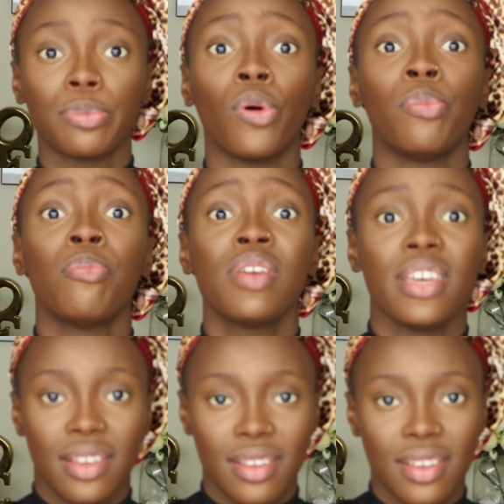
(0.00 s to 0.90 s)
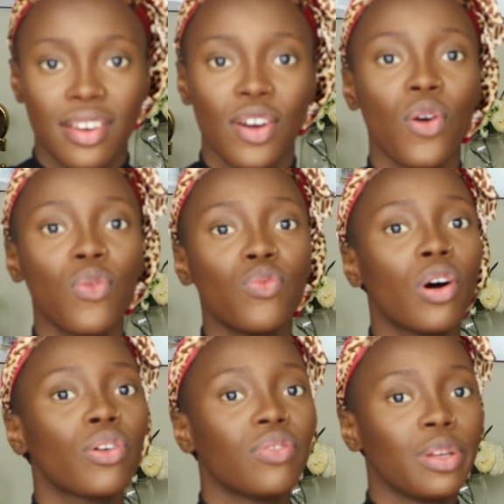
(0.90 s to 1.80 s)
But me,
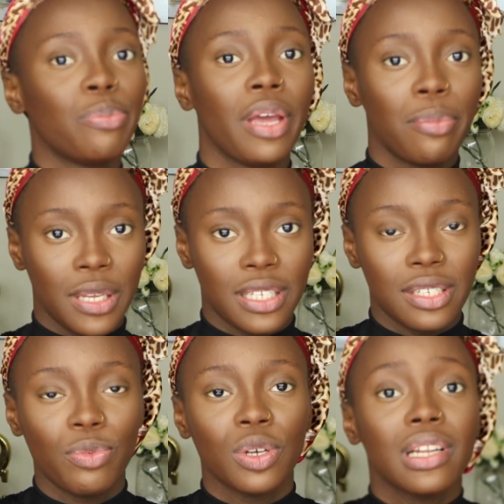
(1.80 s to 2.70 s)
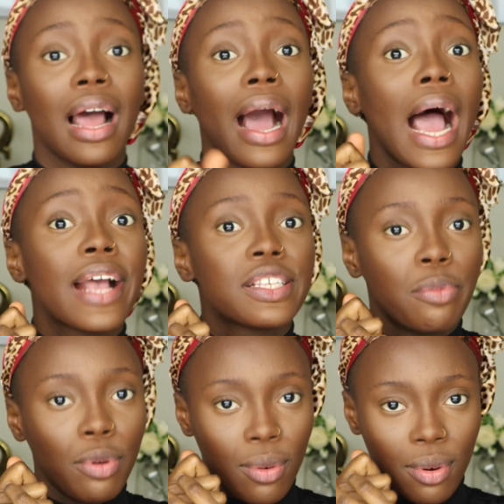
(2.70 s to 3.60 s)
one of the babies was like ice
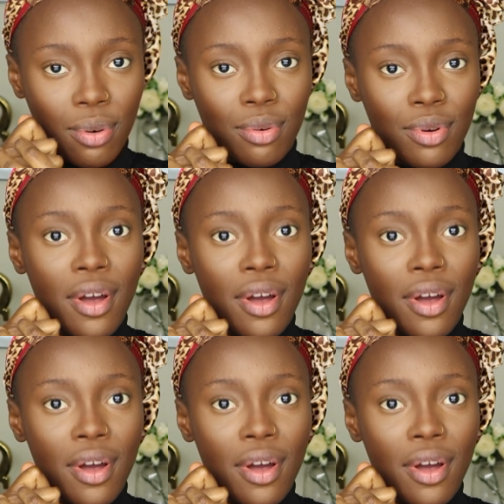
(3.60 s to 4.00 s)
block.